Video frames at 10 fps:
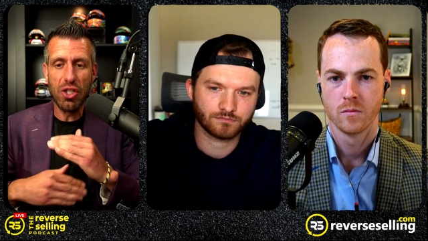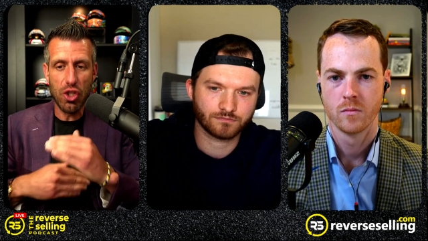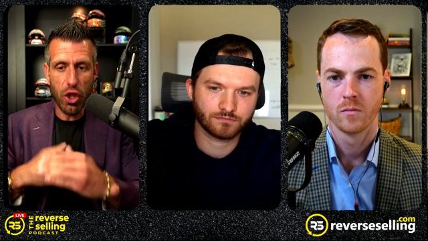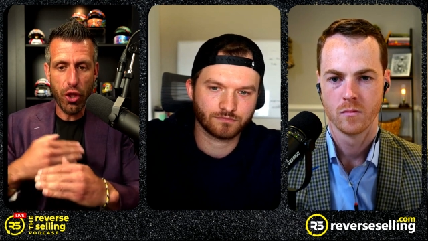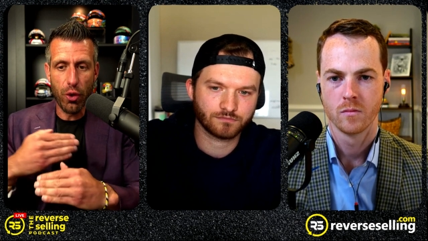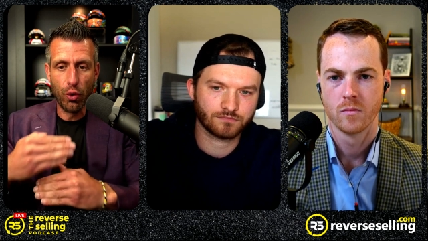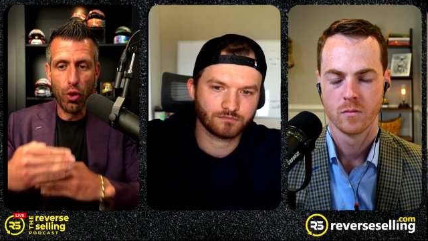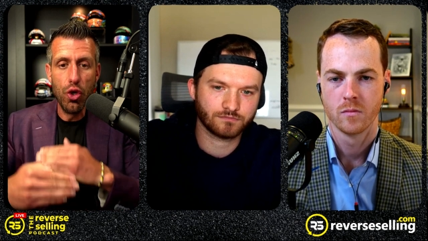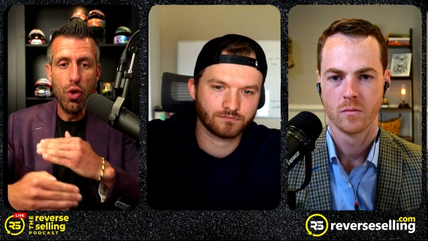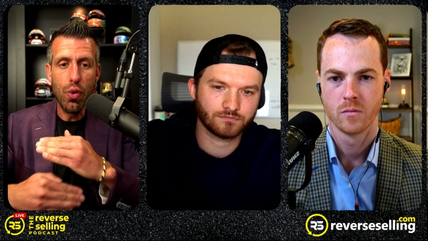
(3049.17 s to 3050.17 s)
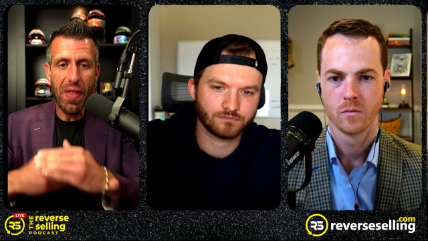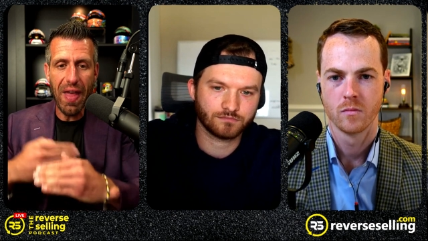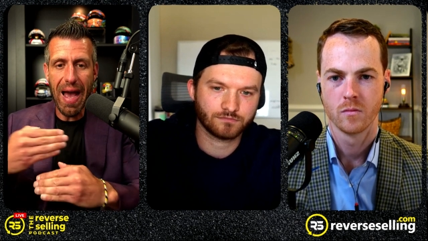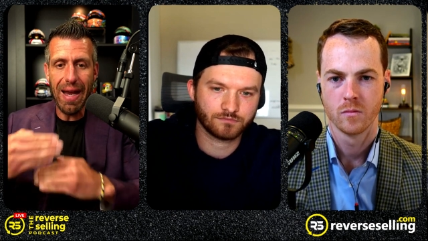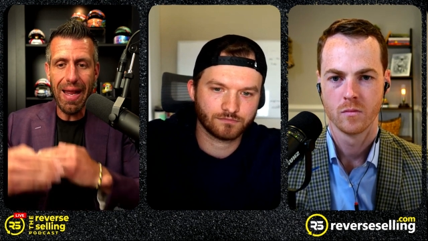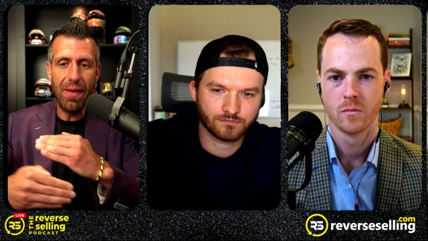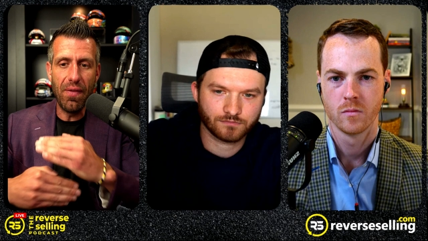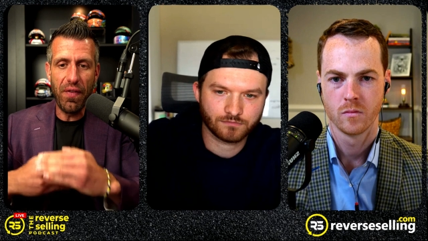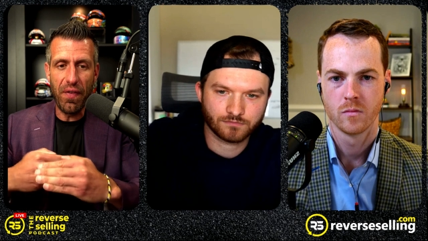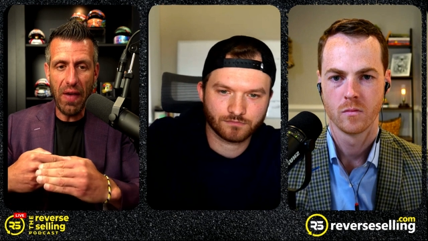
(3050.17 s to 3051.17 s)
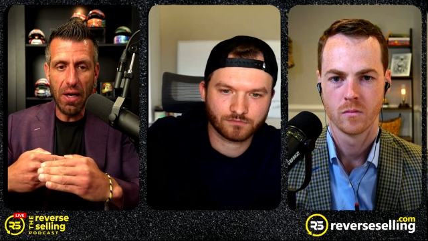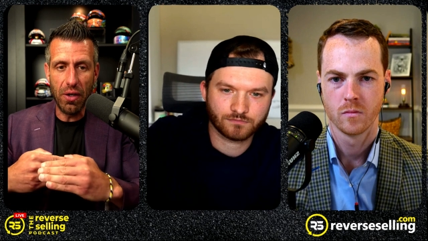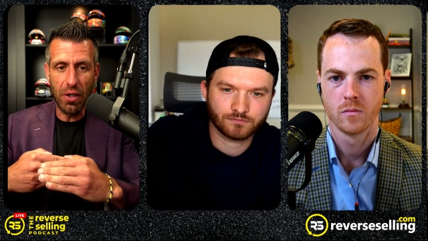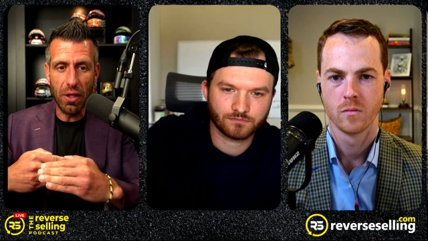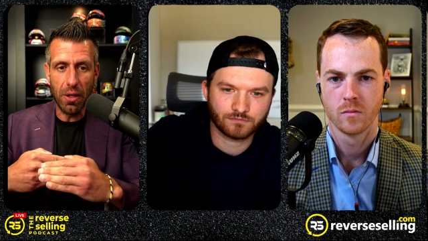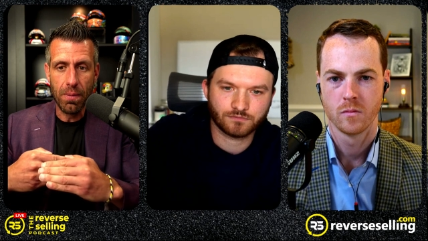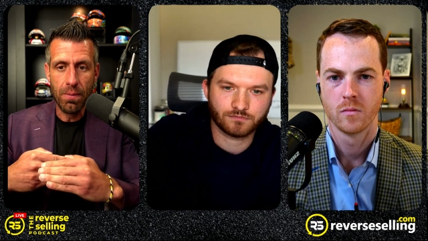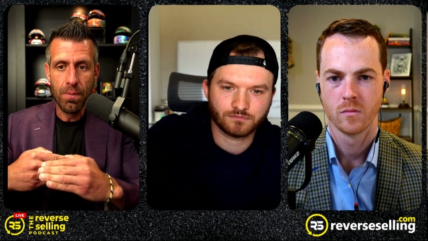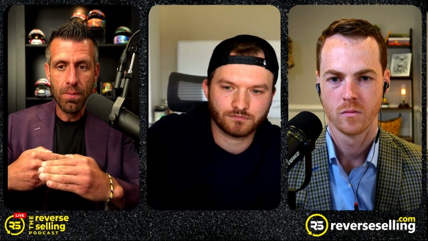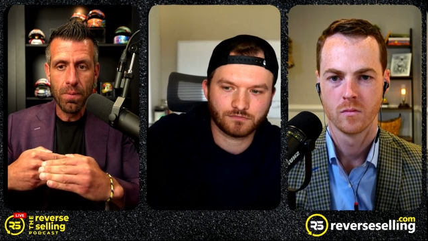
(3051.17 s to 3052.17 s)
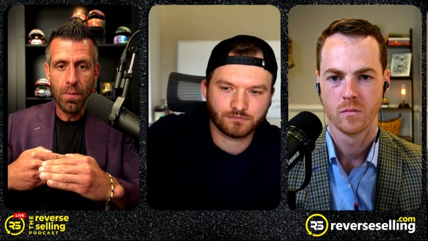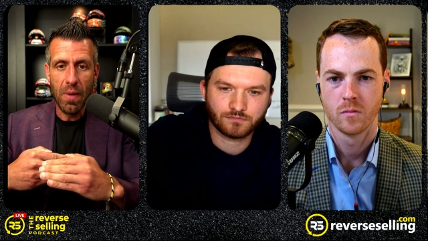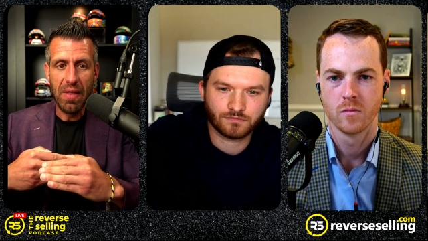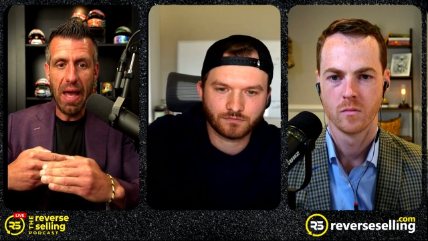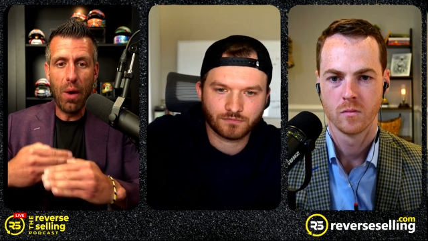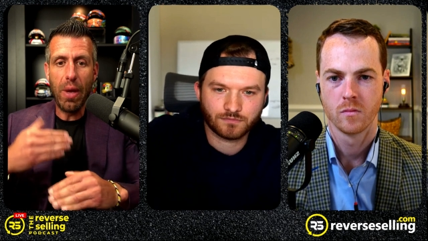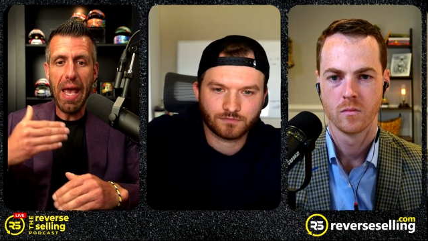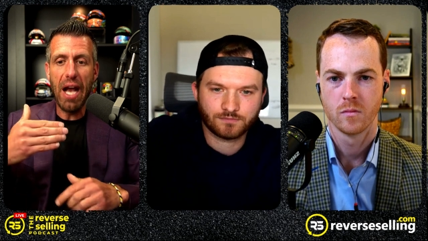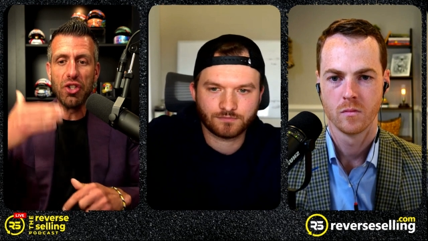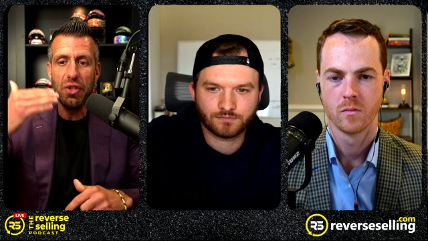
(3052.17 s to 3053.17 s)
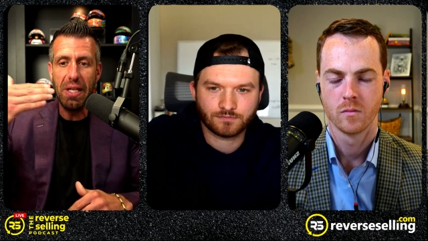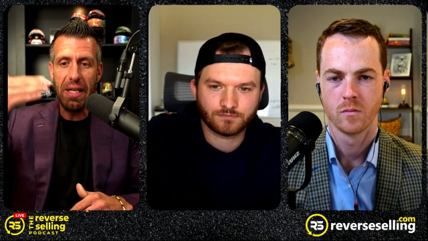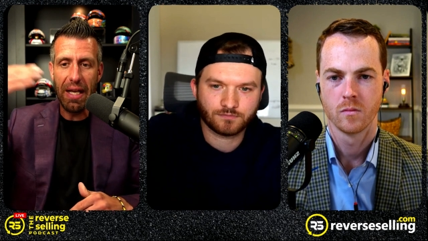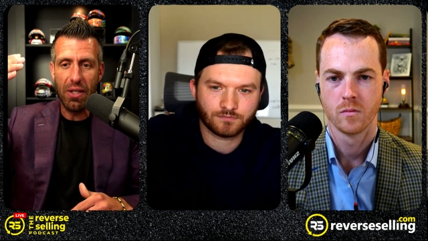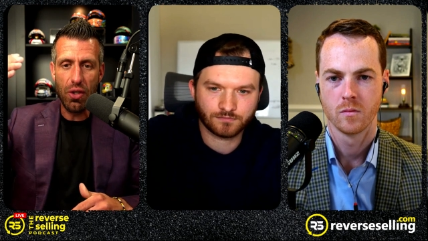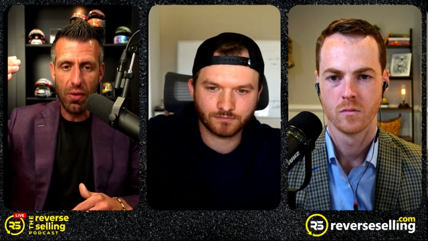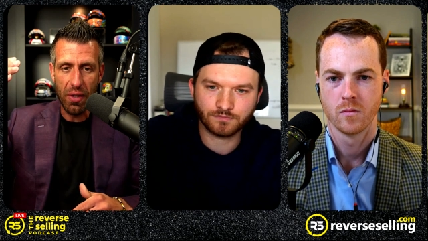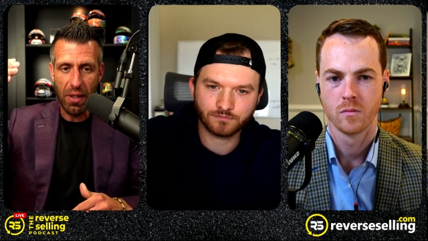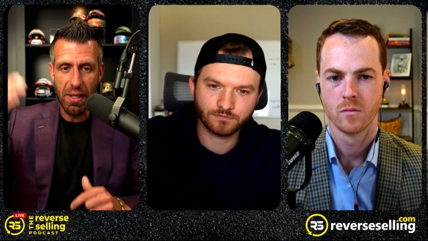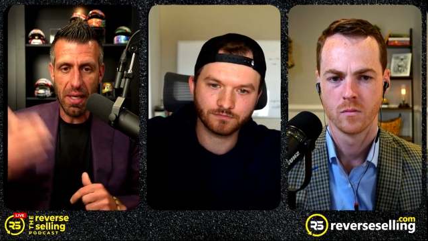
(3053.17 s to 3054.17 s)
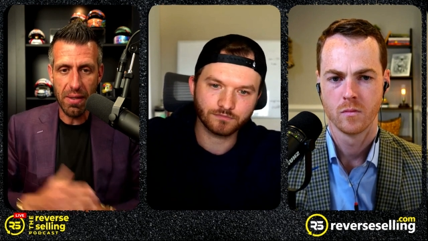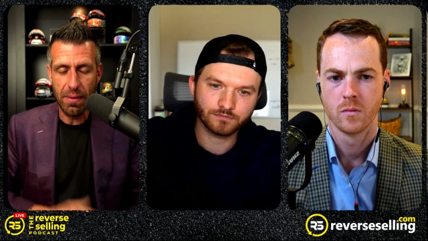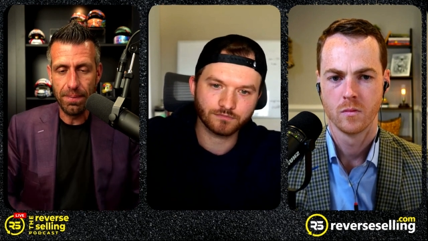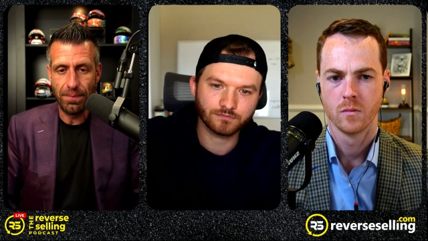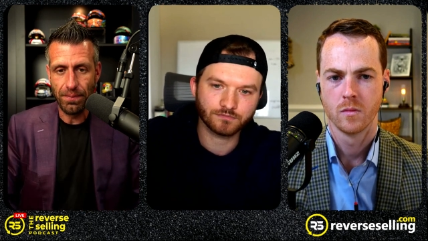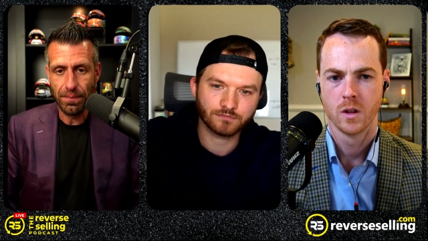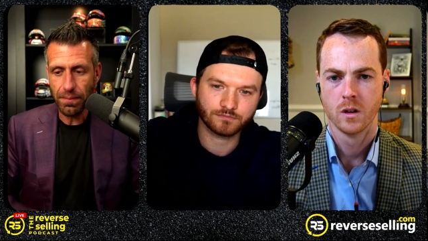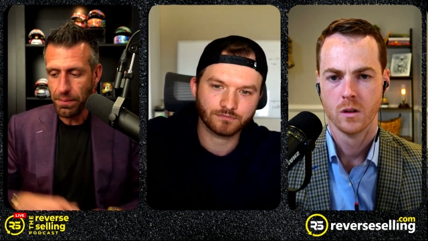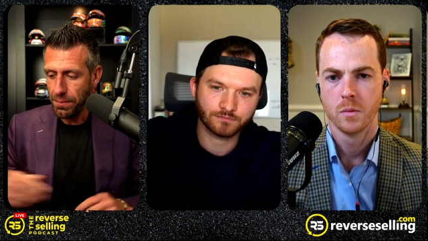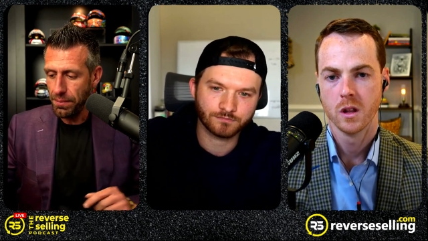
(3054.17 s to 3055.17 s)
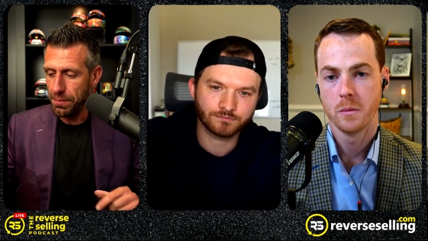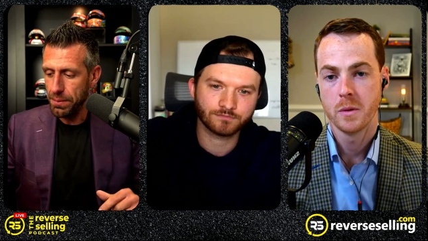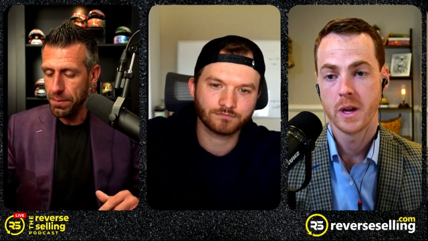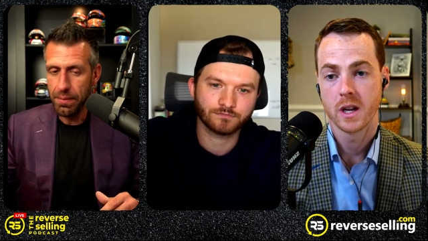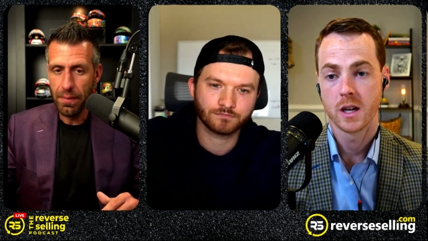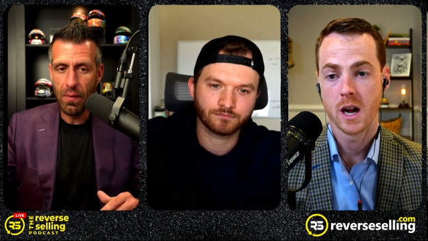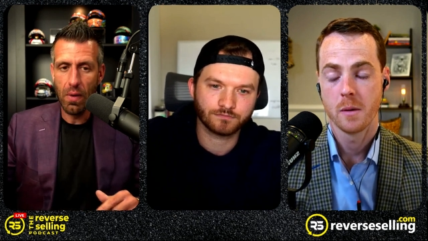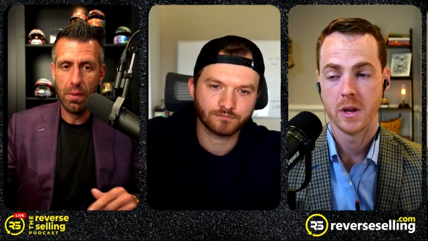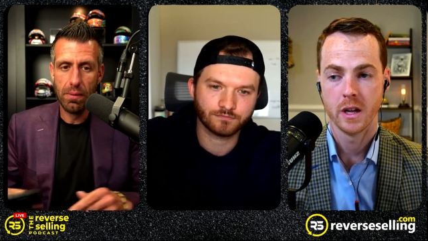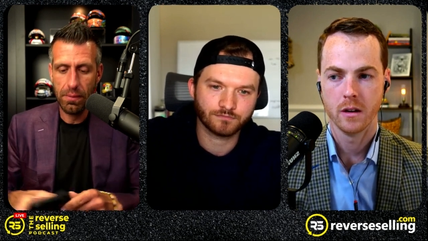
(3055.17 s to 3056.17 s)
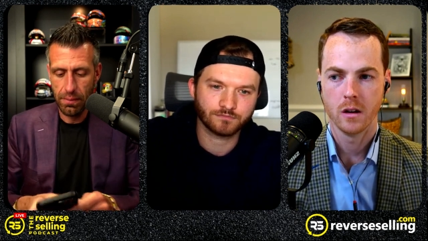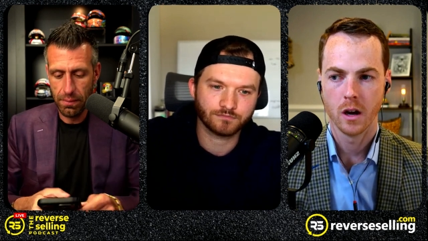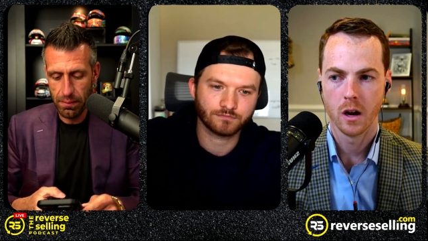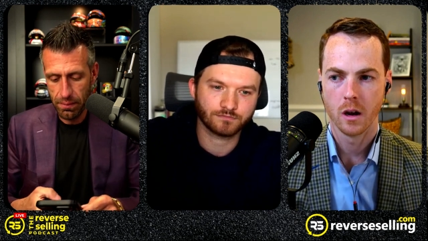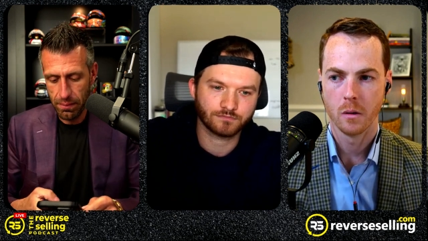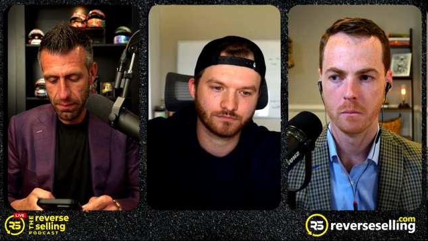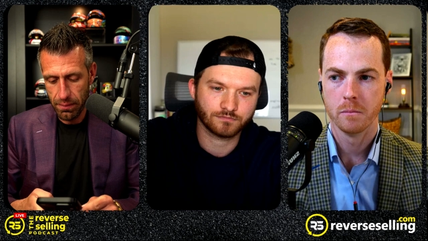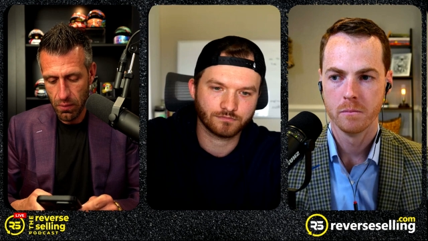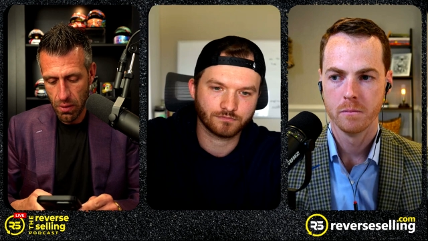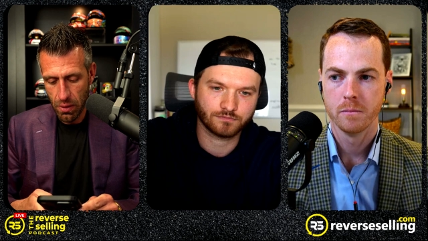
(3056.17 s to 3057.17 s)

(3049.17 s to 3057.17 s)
Speaker 1: it's through that failure that we actually get to success.
Speaker 2: But let me make a comment. Um,